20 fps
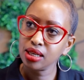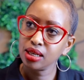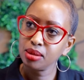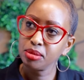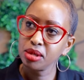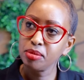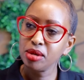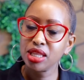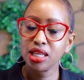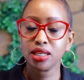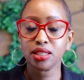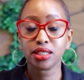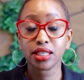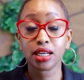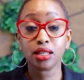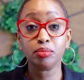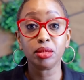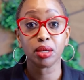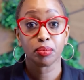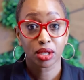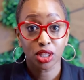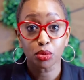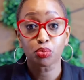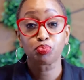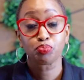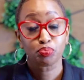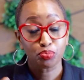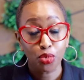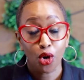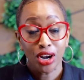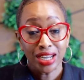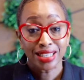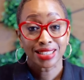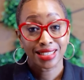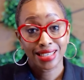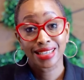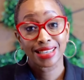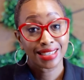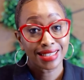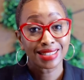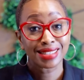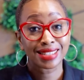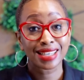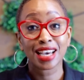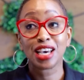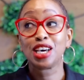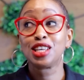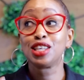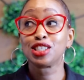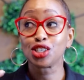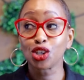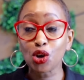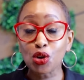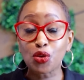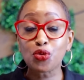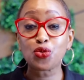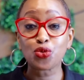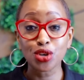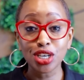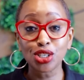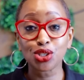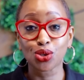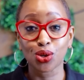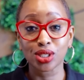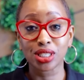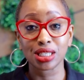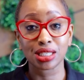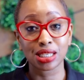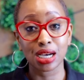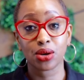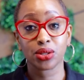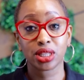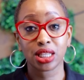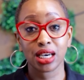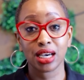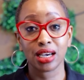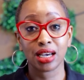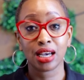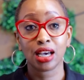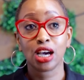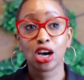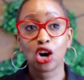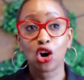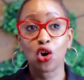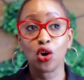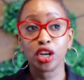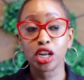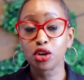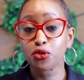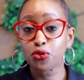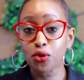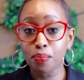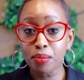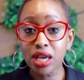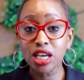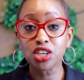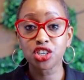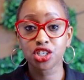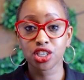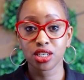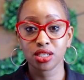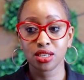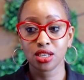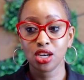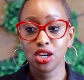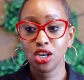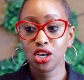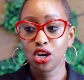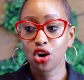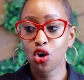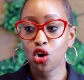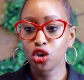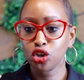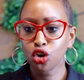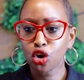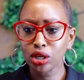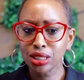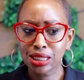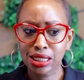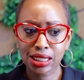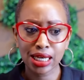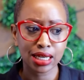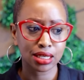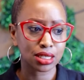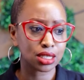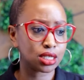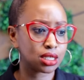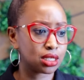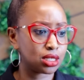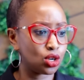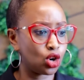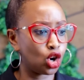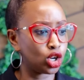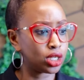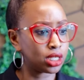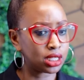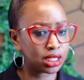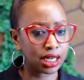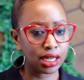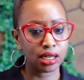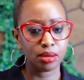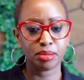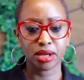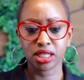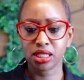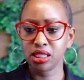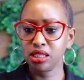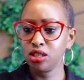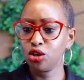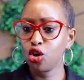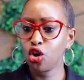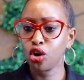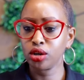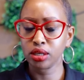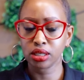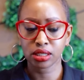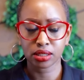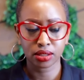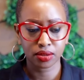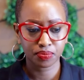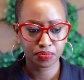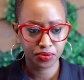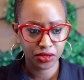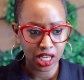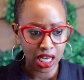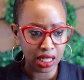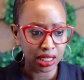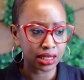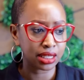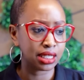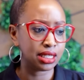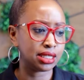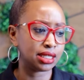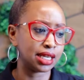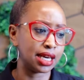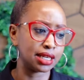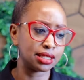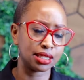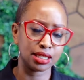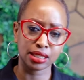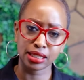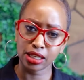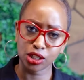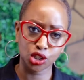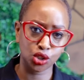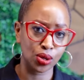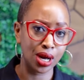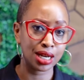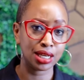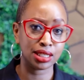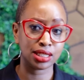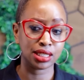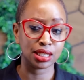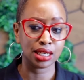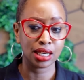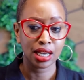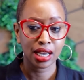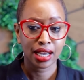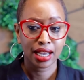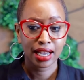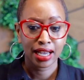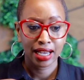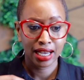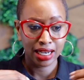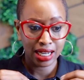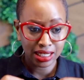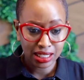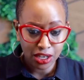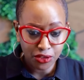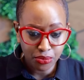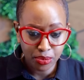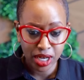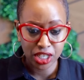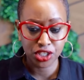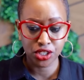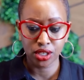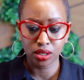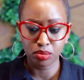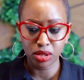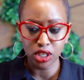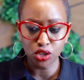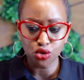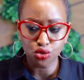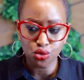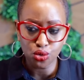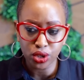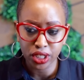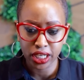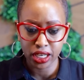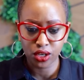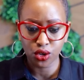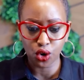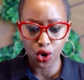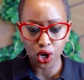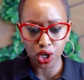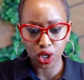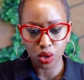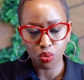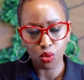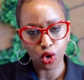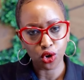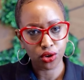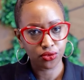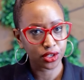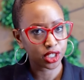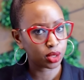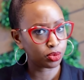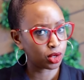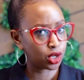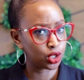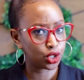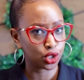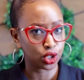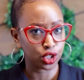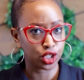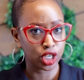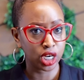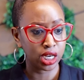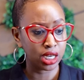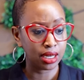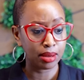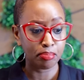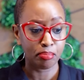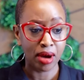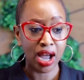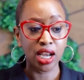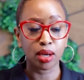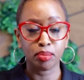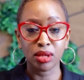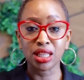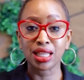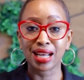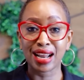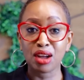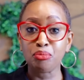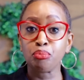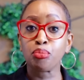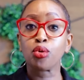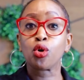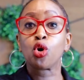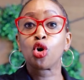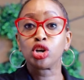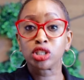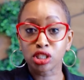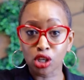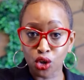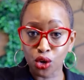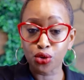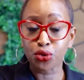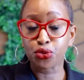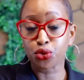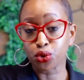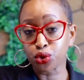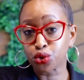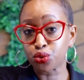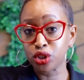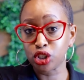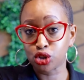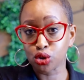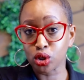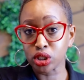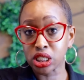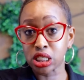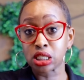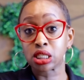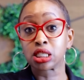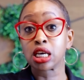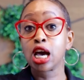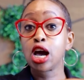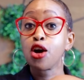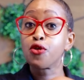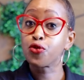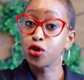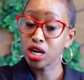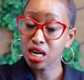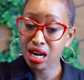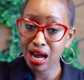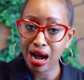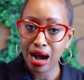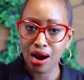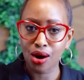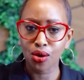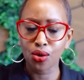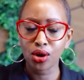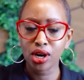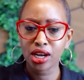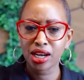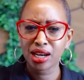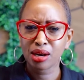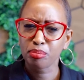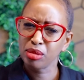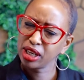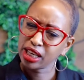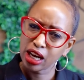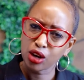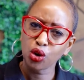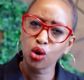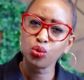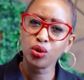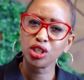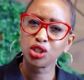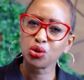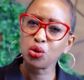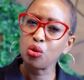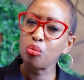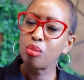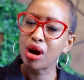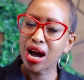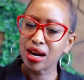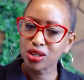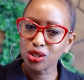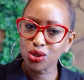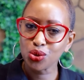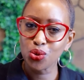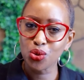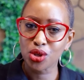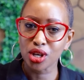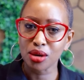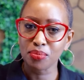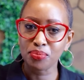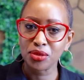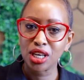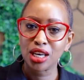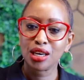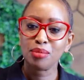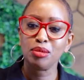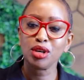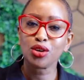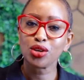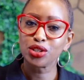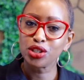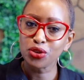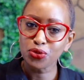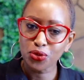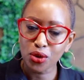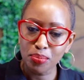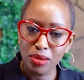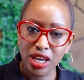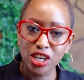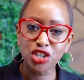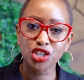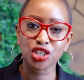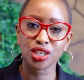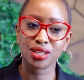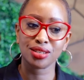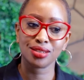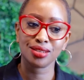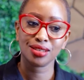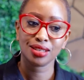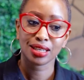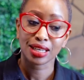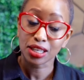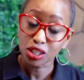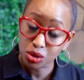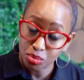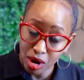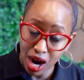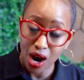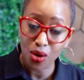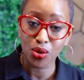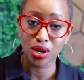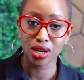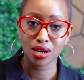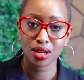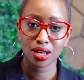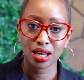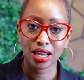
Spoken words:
Maybe they'll tell me. But the point is, there's a lot of resources out there on information, on consent, on celibacy, on healthy sex and sexuality. And as I've mentioned, being rooted on more of a spiritual journey might mean that I pause a lot of those resources for now, but can always go back to them because information is power.